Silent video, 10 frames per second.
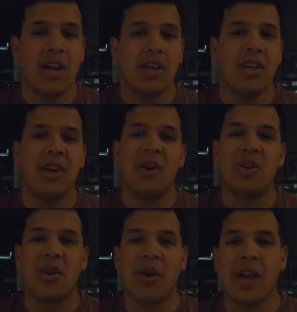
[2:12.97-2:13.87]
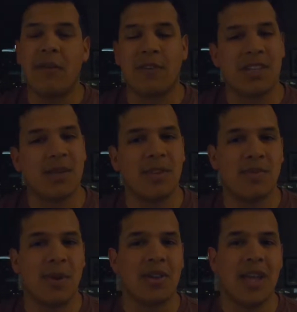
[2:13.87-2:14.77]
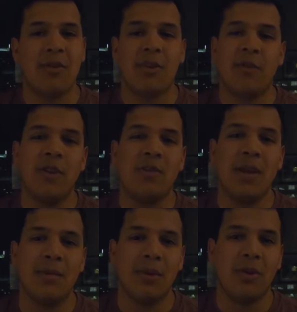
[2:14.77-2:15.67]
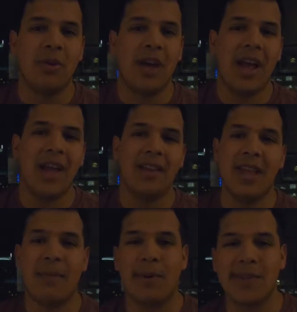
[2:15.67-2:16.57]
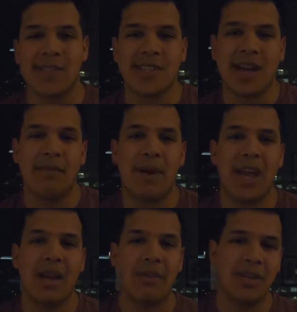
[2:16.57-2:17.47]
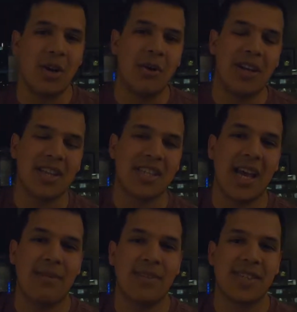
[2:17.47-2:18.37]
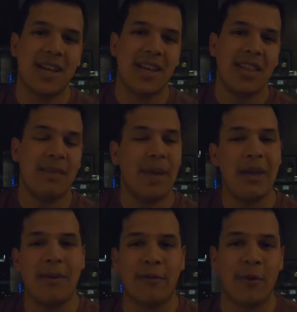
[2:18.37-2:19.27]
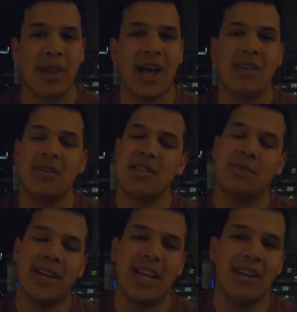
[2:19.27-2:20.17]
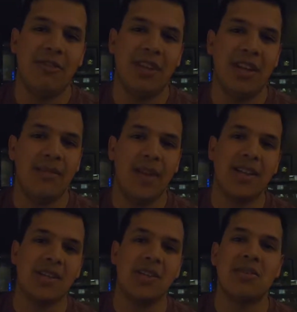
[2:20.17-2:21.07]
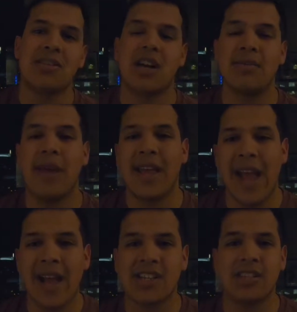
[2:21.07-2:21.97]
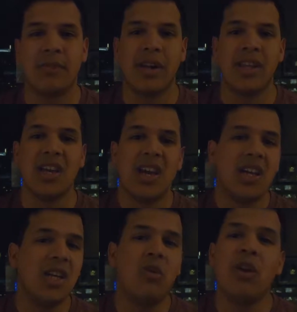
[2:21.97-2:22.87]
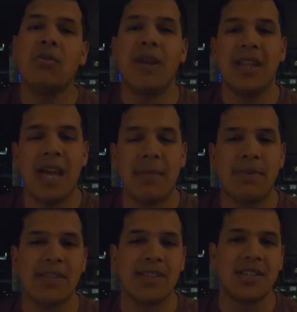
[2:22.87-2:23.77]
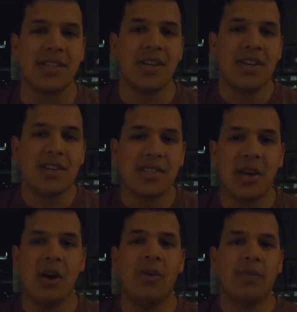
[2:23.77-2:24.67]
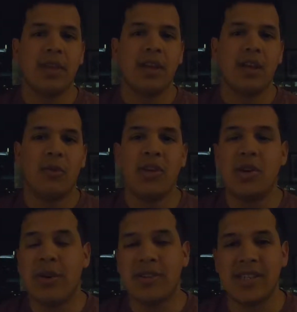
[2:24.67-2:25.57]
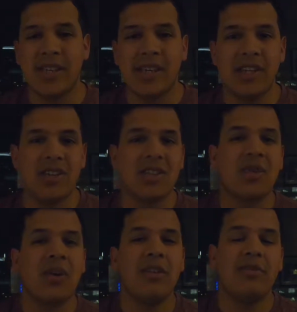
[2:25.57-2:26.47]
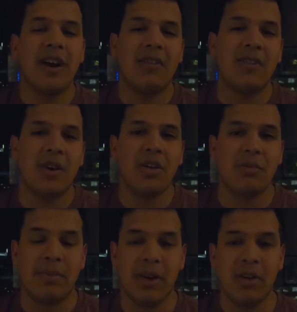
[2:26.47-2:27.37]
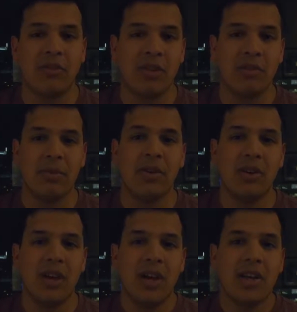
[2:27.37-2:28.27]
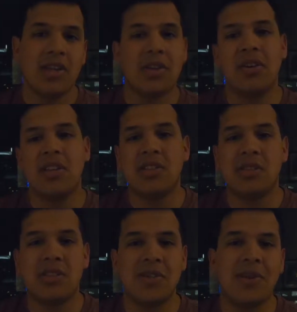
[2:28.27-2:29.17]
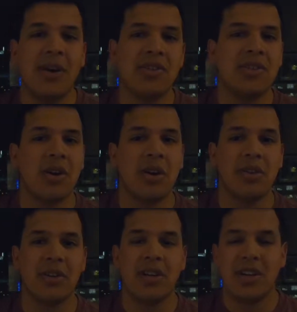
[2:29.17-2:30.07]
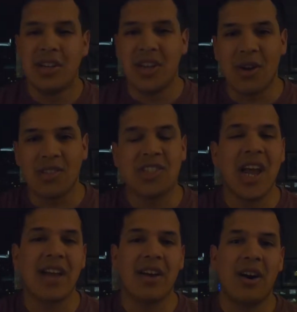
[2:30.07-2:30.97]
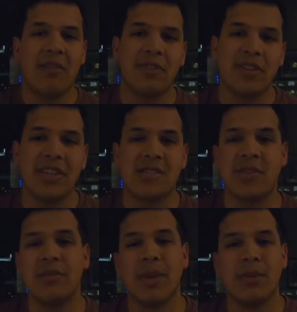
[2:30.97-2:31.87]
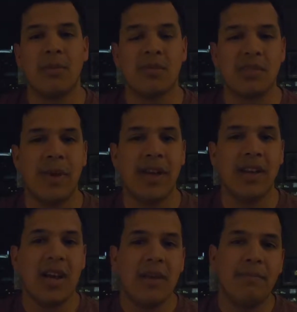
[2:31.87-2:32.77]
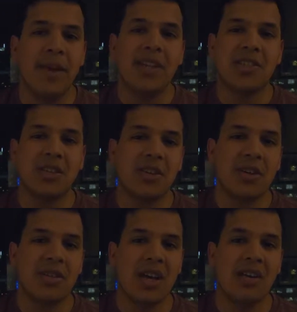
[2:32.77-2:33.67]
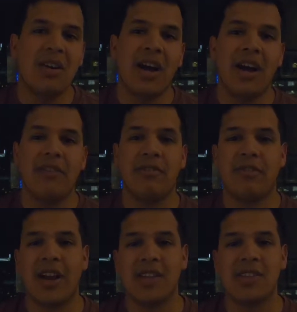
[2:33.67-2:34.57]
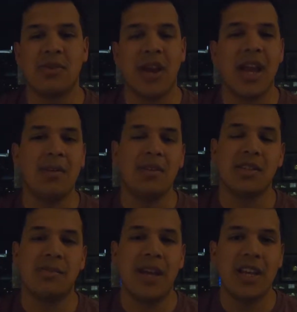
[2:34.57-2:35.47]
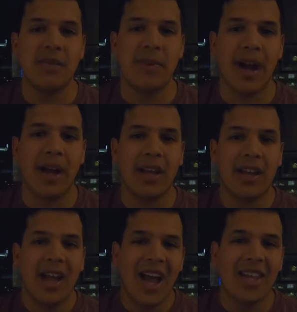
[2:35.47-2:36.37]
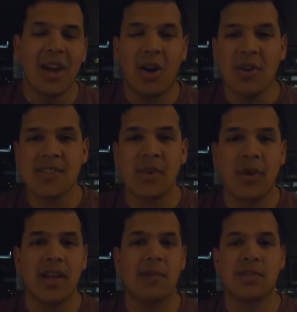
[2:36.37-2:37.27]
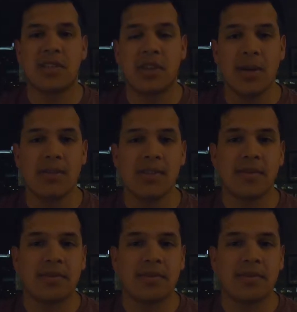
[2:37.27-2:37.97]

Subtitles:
you're going out for someone's birthday with a few people and that person's not paying, but no one accepts the payment for that. You don't split it evenly, and so you're stuck paying extra money. You don't want to be in that position. So when you go out to eat, your $25 bill for your meal could turn into a $200 check off the list for your minimum spend. Make sure that you have friends who are able to pay you back. And then also when it comes to trips,